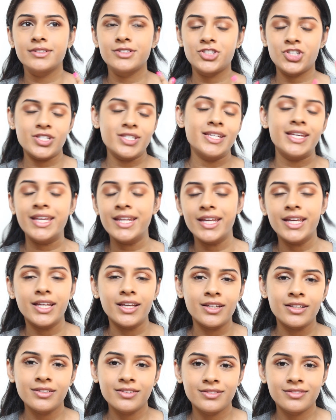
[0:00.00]
just
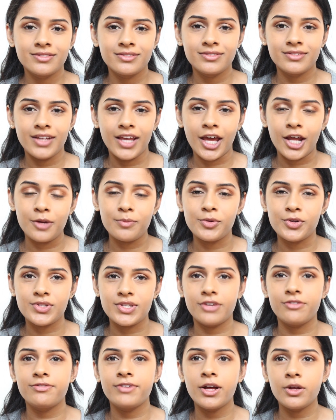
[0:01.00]
eating animals.
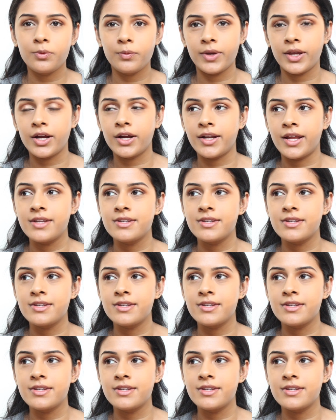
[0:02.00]
It felt weird,